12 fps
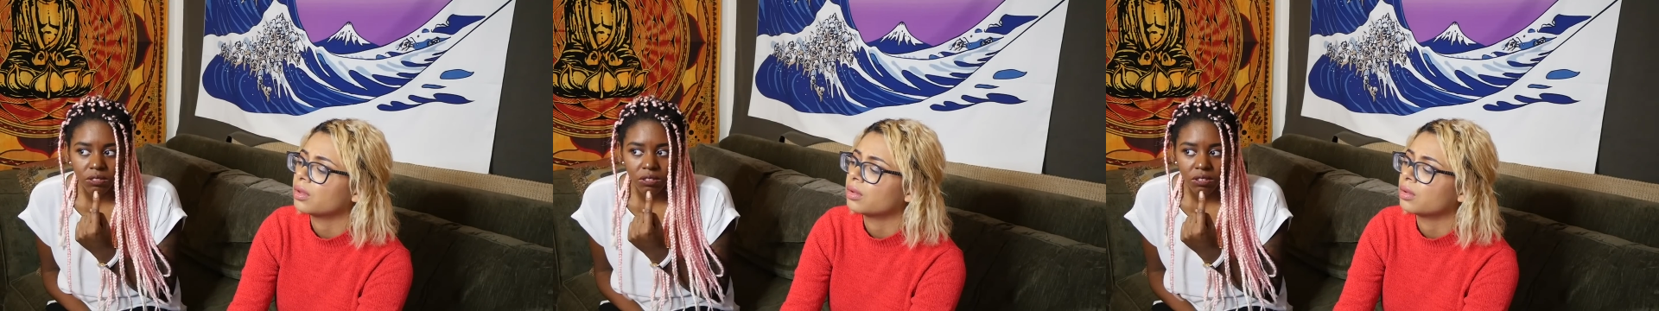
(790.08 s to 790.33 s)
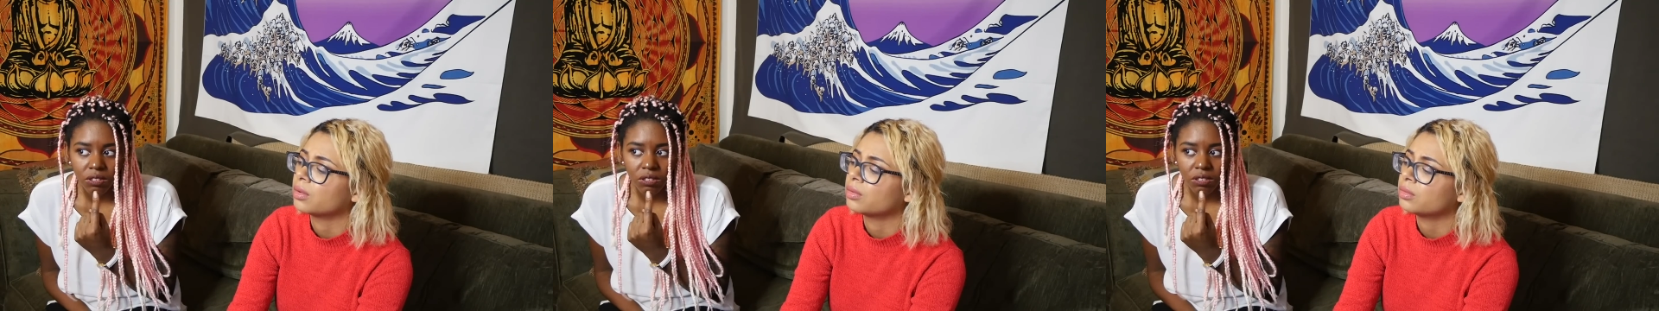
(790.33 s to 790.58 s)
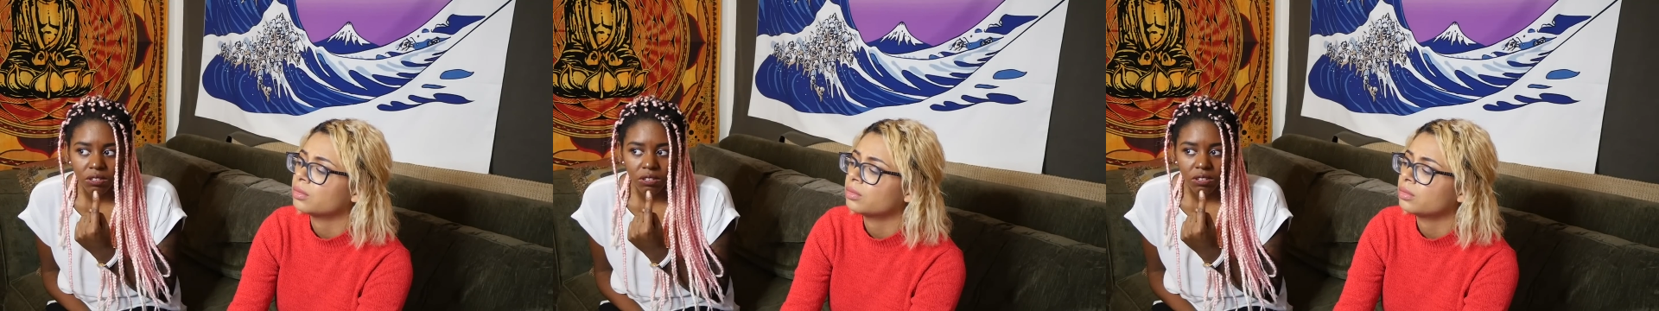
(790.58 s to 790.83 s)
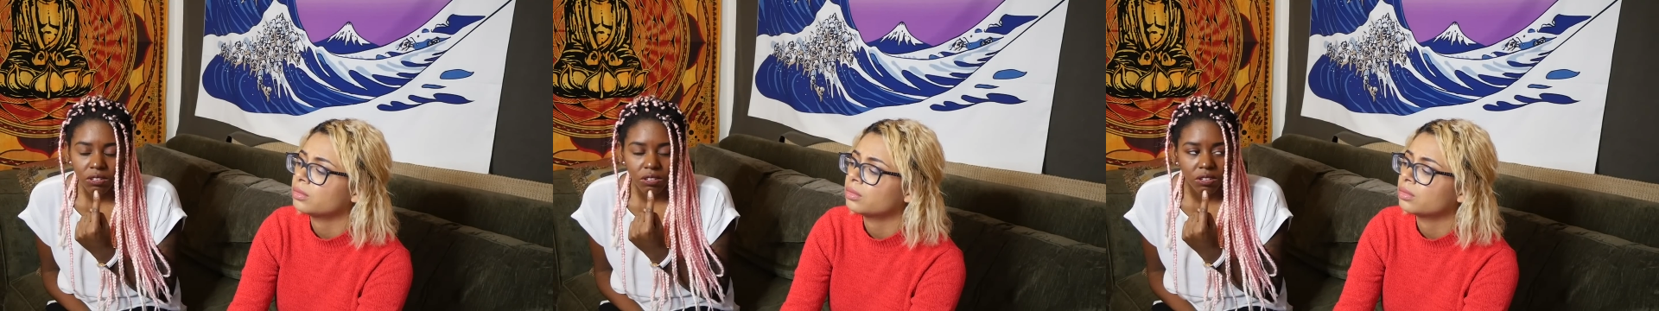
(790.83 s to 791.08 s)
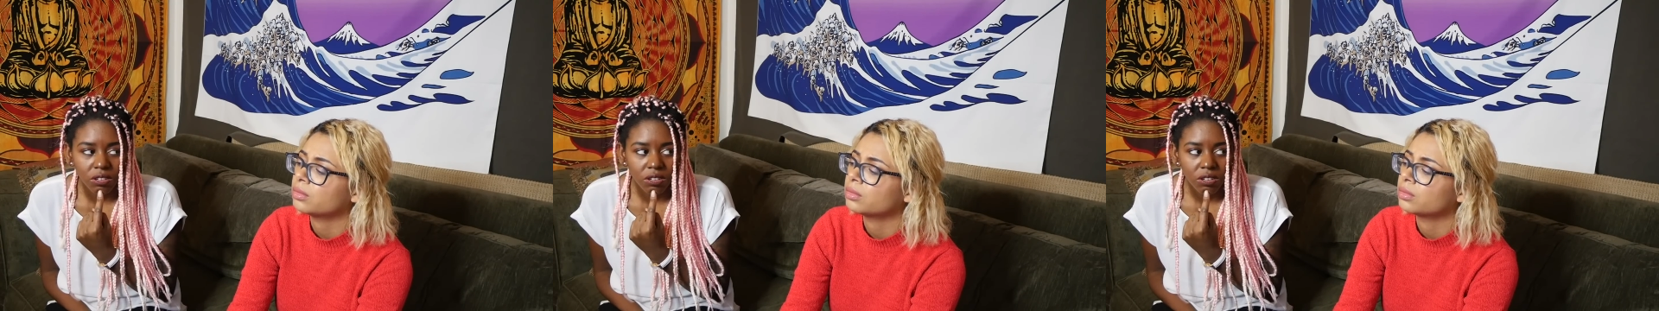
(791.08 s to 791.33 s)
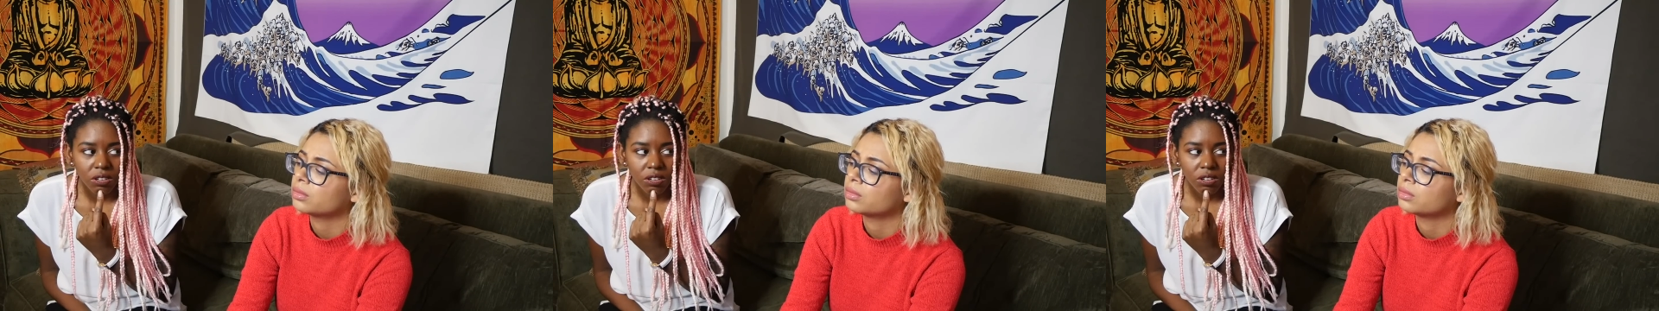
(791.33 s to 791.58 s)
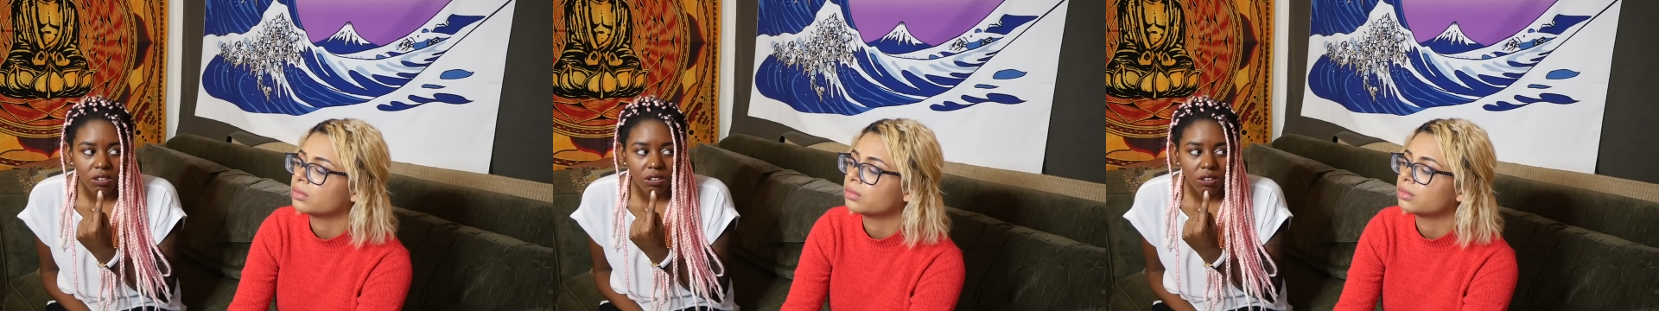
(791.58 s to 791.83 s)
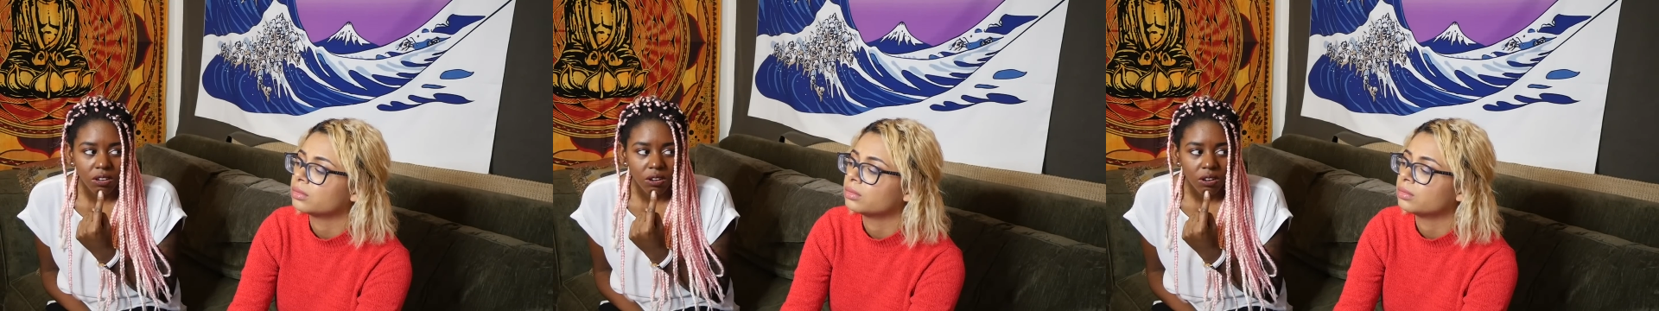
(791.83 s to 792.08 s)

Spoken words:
Nothing is said.